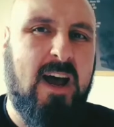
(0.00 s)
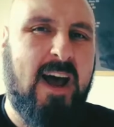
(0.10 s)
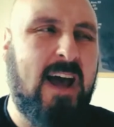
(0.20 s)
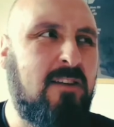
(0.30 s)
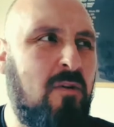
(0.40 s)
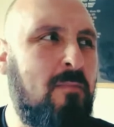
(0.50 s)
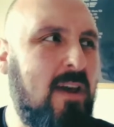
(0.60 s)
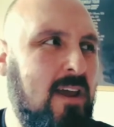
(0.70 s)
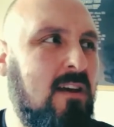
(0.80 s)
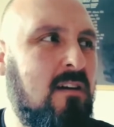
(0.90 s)
And for
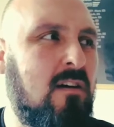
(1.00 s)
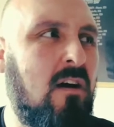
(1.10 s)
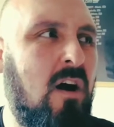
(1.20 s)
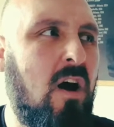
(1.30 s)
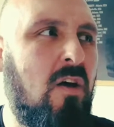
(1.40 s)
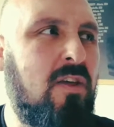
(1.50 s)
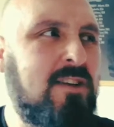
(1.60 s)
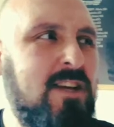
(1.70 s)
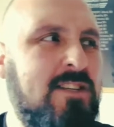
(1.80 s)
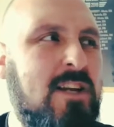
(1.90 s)
me,
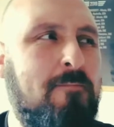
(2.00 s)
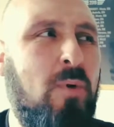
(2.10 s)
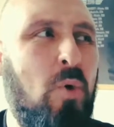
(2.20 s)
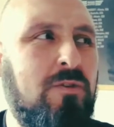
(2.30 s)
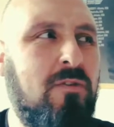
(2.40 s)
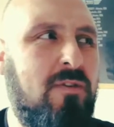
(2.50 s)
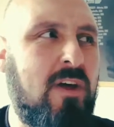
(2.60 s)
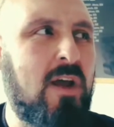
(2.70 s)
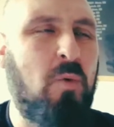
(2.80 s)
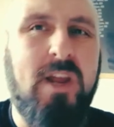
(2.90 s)
this is an important
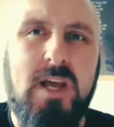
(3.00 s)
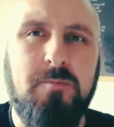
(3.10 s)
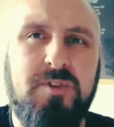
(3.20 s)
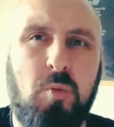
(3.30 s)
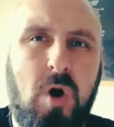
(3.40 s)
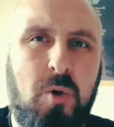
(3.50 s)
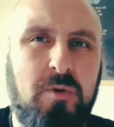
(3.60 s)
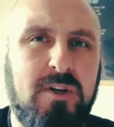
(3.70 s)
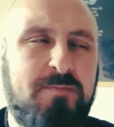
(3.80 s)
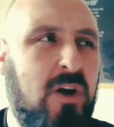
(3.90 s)
thing when it comes to
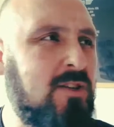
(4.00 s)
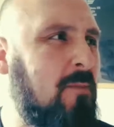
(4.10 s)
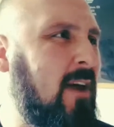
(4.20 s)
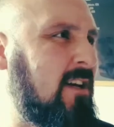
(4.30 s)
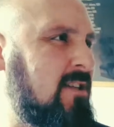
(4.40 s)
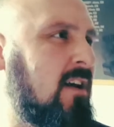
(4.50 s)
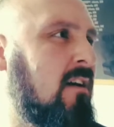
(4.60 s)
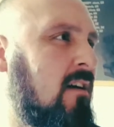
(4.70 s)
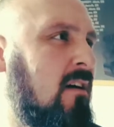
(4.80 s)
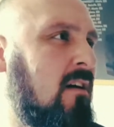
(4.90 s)
wokeness, because I'm guessing
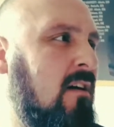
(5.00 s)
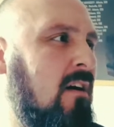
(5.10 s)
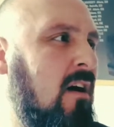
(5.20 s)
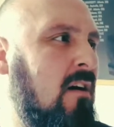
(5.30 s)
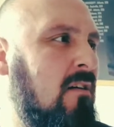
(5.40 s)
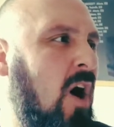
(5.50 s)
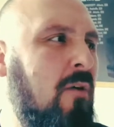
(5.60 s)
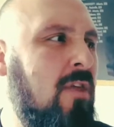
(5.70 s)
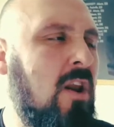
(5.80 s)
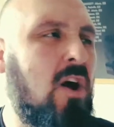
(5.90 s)

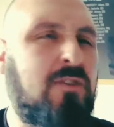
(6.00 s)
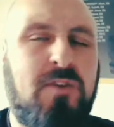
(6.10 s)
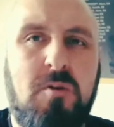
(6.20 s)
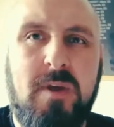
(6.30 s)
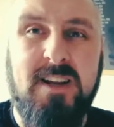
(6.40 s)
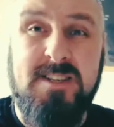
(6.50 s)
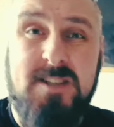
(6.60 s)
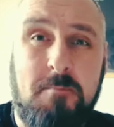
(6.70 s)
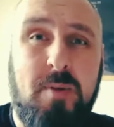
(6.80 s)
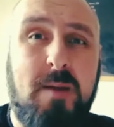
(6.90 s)
over the last few minutes,
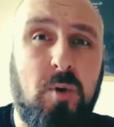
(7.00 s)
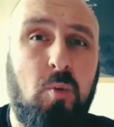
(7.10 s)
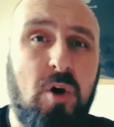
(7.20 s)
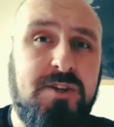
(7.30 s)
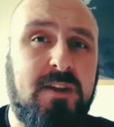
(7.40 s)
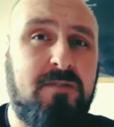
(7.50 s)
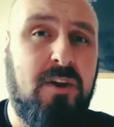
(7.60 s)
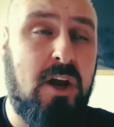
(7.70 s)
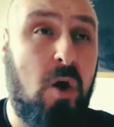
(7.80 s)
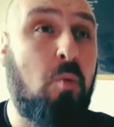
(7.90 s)
some people watching this
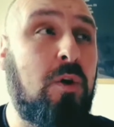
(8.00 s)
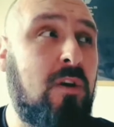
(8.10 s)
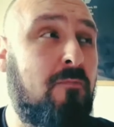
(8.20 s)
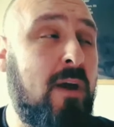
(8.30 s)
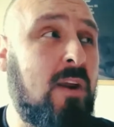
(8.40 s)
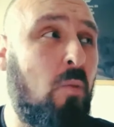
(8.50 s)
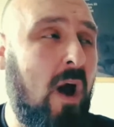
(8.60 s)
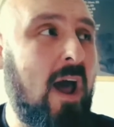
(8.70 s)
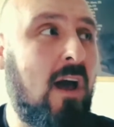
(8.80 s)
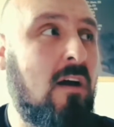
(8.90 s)
video wouldn't have been
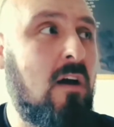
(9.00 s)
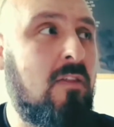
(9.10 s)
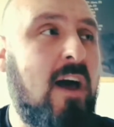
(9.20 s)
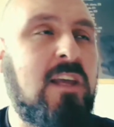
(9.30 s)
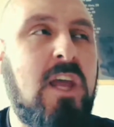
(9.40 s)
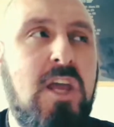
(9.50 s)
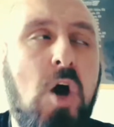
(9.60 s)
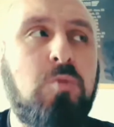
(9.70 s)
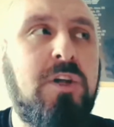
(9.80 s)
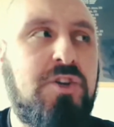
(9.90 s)
aware that ye
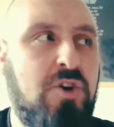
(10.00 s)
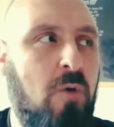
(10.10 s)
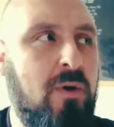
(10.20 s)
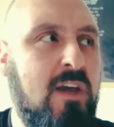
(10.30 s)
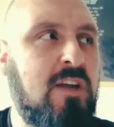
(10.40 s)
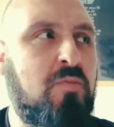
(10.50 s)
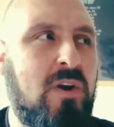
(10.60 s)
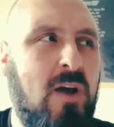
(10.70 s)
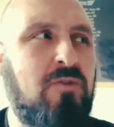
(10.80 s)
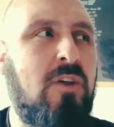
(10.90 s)
olde shoppy is
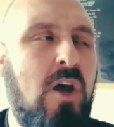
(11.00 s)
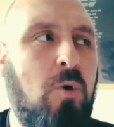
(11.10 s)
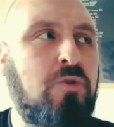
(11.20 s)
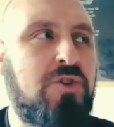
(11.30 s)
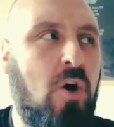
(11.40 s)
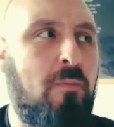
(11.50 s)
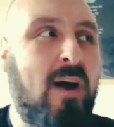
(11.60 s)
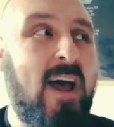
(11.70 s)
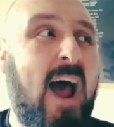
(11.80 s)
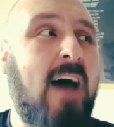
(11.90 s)
pronounced the old shop
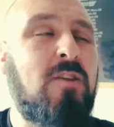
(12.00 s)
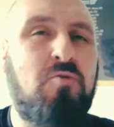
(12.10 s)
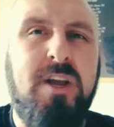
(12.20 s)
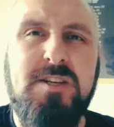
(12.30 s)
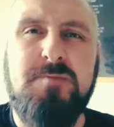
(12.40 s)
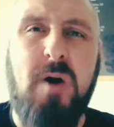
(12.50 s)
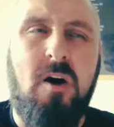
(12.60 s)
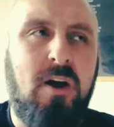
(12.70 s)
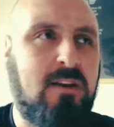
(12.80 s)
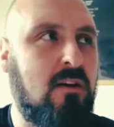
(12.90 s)
and the reasons
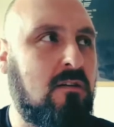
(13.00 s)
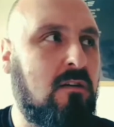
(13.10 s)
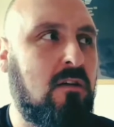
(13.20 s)
behind it.